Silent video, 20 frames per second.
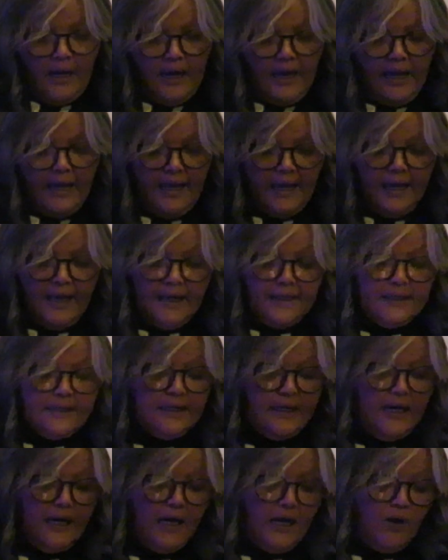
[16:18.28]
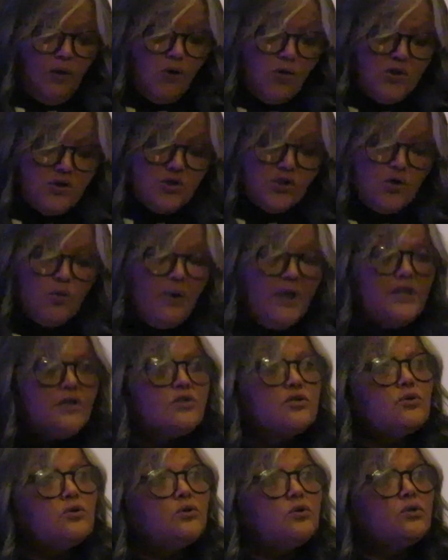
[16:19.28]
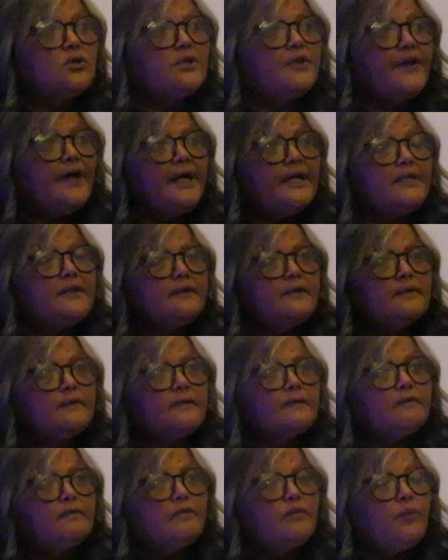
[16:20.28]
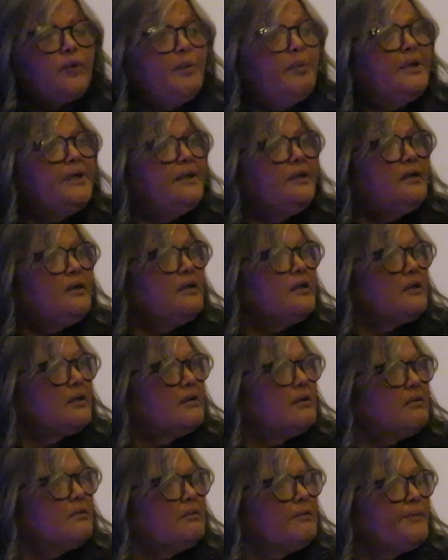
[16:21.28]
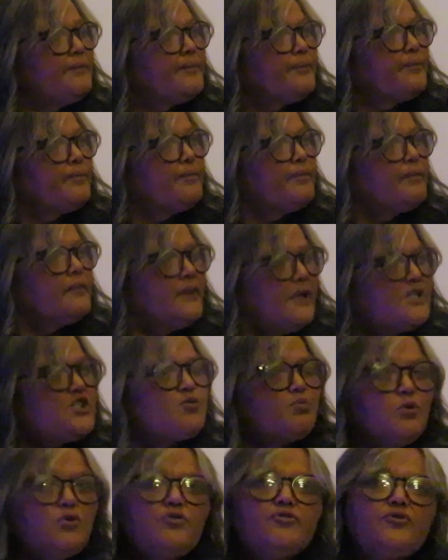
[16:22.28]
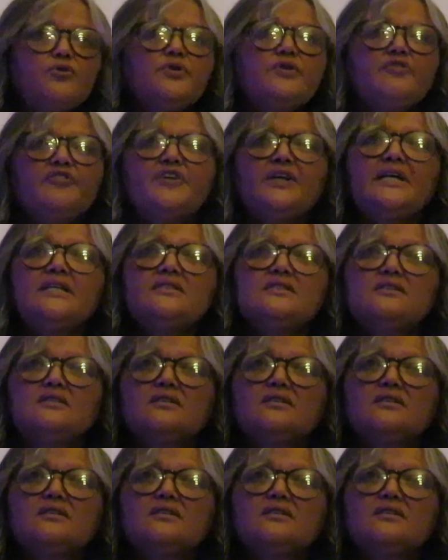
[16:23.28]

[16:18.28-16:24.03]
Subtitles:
And I also want to call them, women, let's move to the front.